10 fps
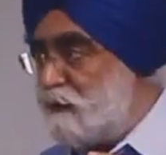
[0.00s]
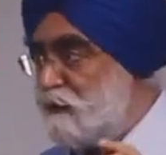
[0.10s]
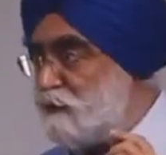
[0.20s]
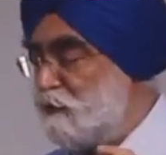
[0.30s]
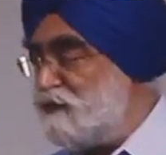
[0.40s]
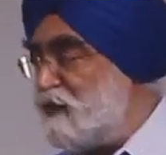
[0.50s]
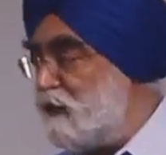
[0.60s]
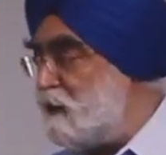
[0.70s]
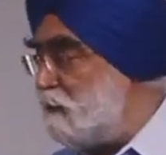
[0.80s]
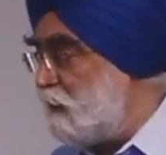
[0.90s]
This was
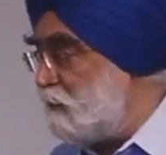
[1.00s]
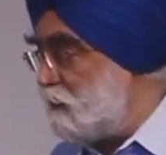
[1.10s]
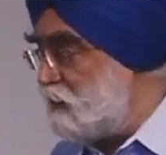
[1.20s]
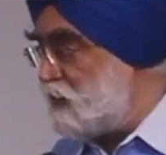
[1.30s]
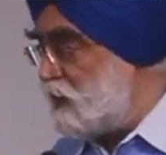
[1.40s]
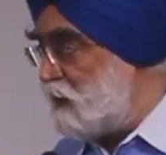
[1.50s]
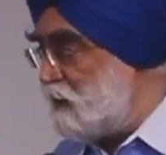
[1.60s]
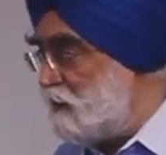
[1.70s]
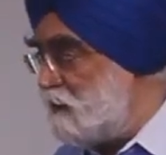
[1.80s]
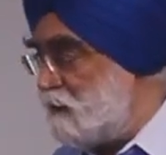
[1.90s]
started by Bimal
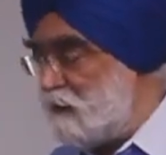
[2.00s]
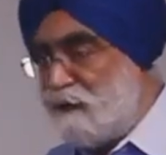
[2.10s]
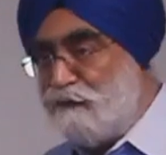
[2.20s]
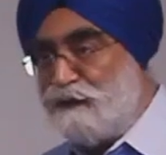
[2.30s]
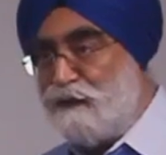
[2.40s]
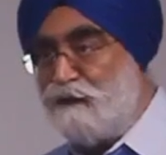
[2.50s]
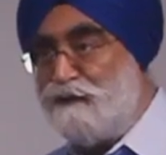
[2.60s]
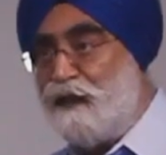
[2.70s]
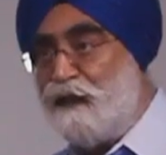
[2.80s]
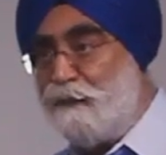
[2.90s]
Jalan, the governor of
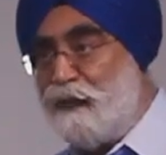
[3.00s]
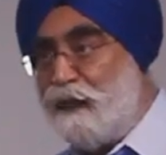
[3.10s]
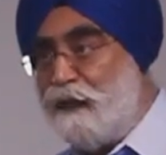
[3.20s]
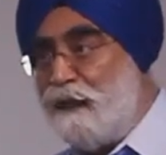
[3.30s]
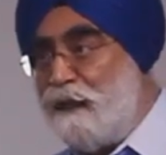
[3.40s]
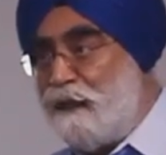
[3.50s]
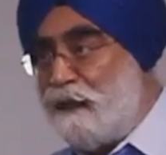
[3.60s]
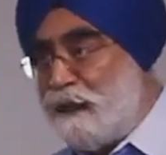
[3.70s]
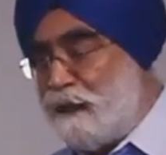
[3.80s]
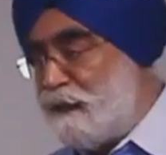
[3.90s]
the RBI,
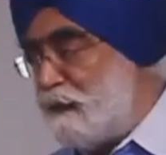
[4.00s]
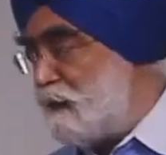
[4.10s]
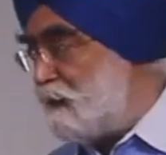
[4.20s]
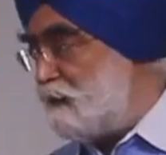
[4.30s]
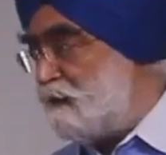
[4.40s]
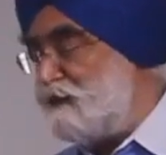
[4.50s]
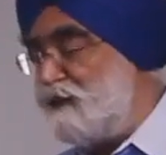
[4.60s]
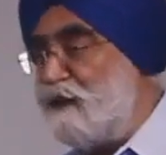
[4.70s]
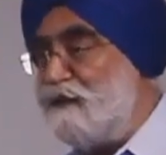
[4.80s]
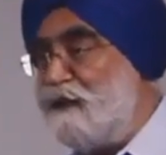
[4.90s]
and this
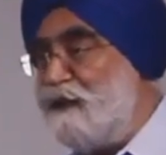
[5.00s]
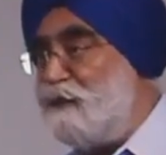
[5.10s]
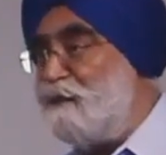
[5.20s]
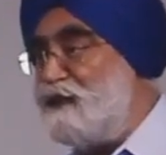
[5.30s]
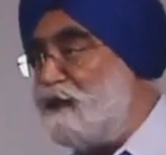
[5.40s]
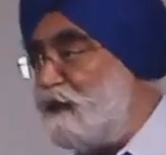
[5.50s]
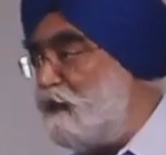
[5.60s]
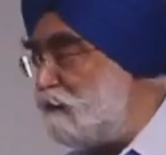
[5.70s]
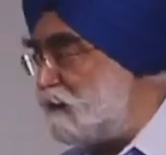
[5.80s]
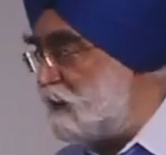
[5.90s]
started immediately
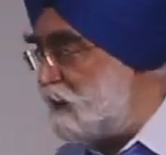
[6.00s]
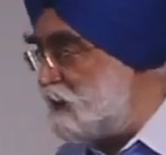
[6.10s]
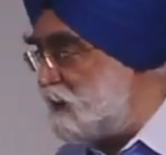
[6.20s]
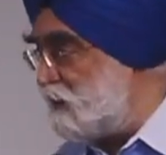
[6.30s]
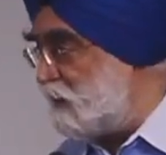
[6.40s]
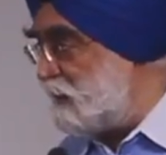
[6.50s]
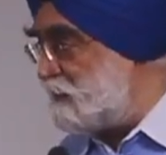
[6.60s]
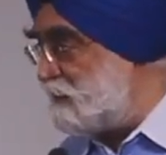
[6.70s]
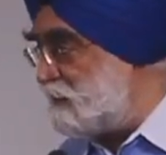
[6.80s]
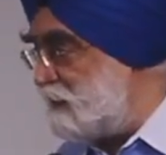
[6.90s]
after the Asian
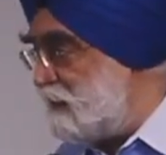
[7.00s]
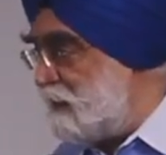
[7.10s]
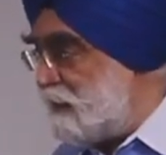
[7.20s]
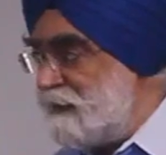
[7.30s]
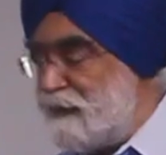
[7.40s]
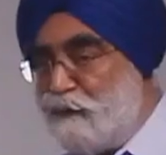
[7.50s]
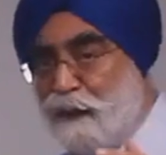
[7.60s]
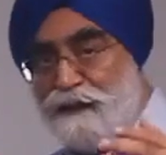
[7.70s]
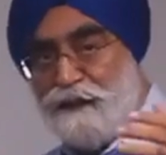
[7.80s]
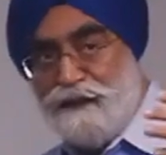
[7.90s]
crisis. He said
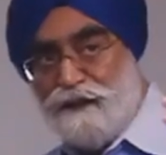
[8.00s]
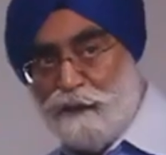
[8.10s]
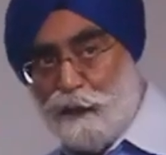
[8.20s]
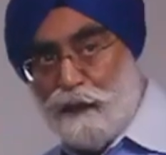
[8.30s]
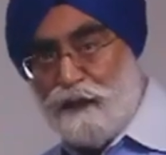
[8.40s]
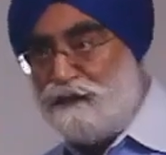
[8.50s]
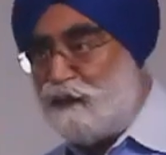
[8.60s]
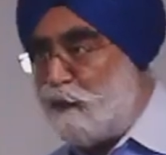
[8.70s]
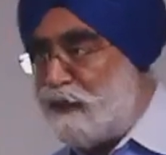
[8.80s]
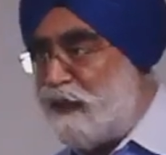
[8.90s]
while the rest of the world is
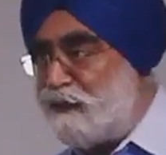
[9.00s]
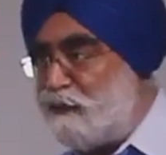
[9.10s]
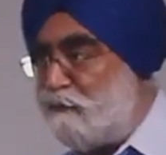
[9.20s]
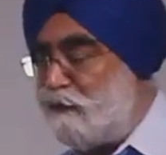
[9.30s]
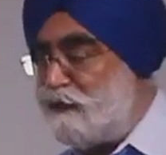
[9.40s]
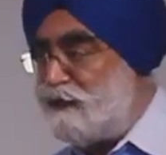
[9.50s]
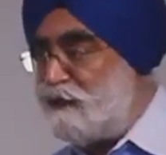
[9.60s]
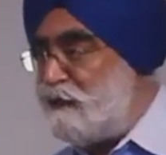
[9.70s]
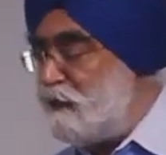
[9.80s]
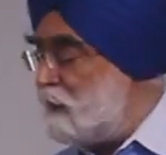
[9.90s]
looking at
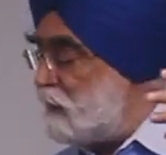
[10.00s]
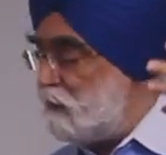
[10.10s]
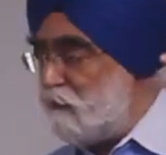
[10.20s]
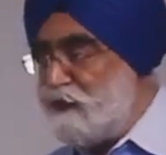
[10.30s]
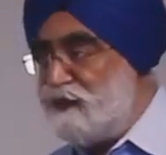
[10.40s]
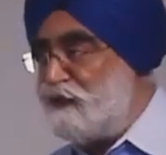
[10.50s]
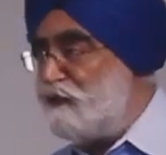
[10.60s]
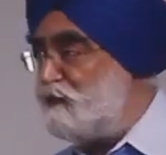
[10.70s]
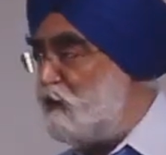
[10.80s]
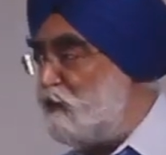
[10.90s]
inflation, inflation
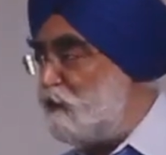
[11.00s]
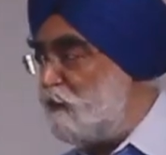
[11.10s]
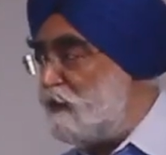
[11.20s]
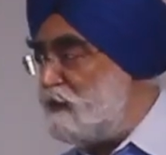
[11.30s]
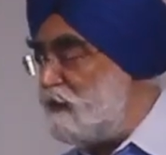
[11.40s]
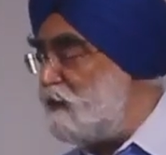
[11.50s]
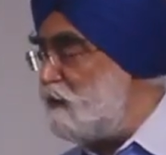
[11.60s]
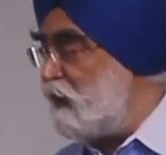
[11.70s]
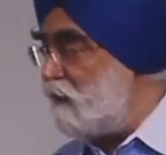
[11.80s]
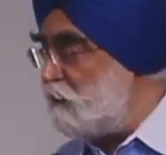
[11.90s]
is not the only thing.
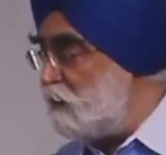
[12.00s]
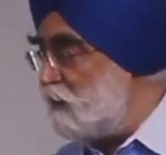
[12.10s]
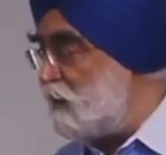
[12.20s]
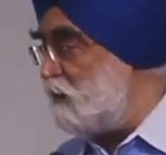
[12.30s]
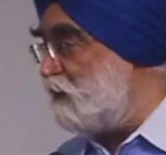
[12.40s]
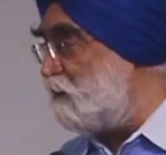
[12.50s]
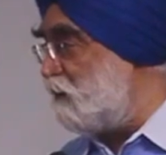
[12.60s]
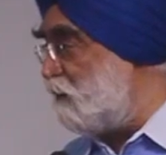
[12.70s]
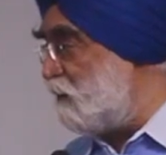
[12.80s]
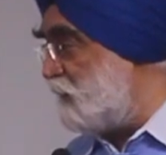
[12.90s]
You have to look at
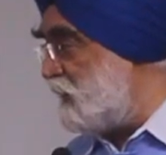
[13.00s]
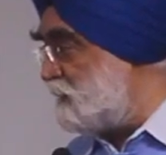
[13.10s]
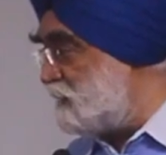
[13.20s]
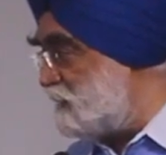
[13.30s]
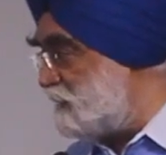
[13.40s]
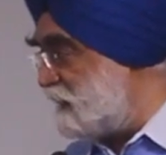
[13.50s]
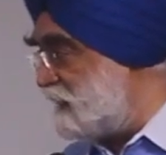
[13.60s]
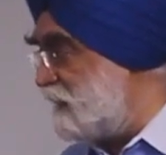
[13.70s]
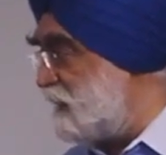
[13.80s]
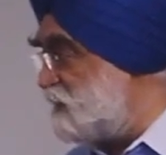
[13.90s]
non-performing assets, at
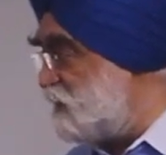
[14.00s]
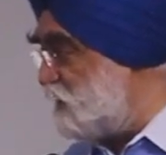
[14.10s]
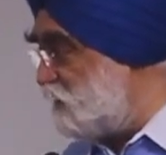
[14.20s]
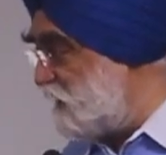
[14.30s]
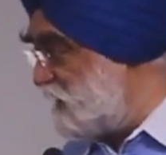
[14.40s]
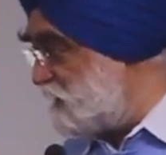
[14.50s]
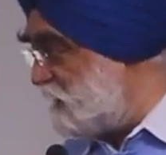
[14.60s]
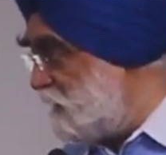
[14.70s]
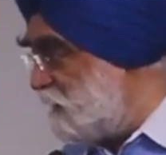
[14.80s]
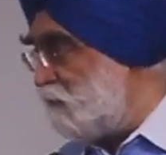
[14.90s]
the exchange rates,
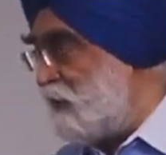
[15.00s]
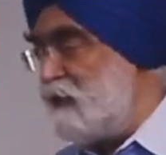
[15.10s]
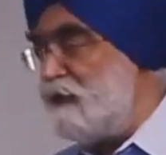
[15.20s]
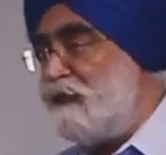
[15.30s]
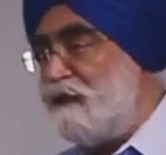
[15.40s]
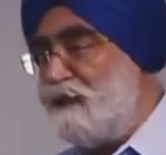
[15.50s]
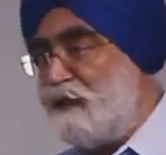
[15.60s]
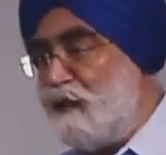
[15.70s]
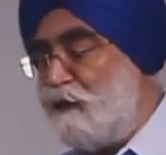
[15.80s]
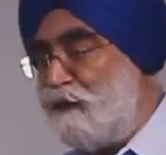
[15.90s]
at the current
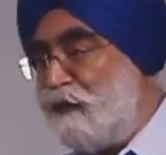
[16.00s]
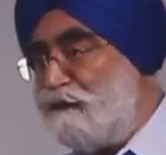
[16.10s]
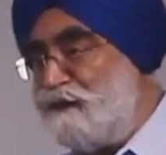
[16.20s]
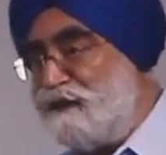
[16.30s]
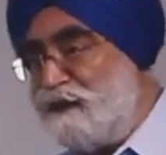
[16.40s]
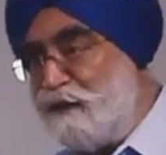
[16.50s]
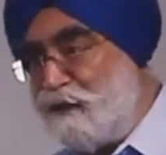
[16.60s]
account deficit.